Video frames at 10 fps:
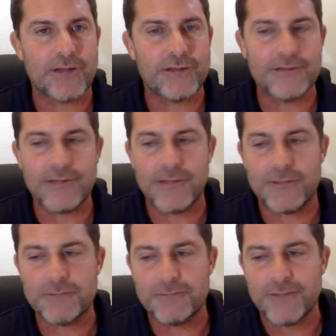And
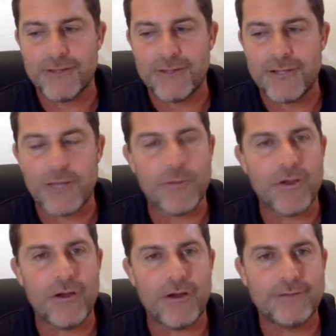here we
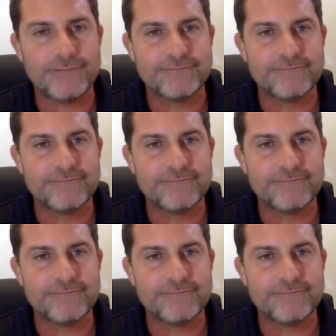are,